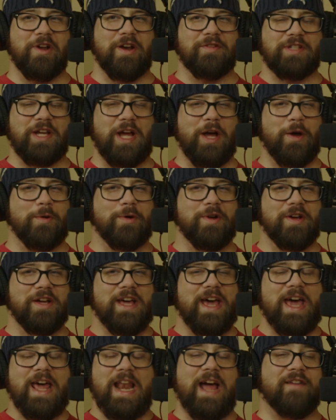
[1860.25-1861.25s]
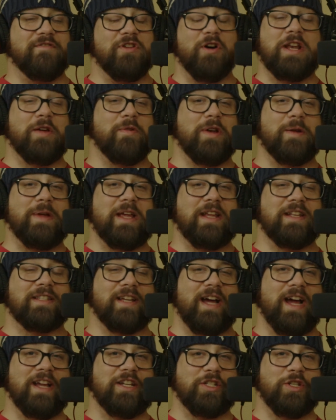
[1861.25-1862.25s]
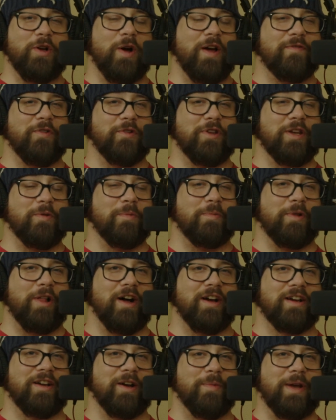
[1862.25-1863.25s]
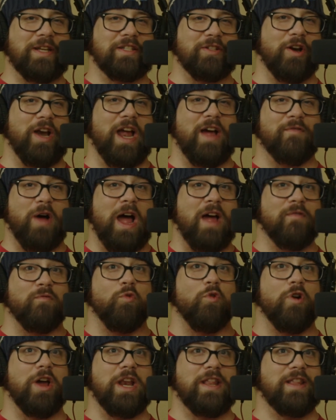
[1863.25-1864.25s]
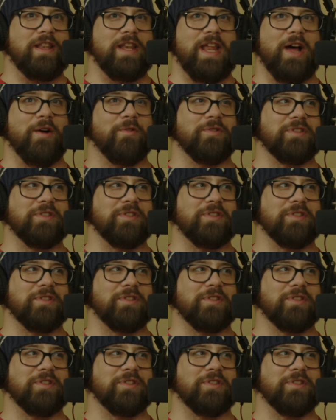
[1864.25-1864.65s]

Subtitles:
I was like, oh, and I have no idea what it means. I just know I filled in a block, or basically, or I have one in it now.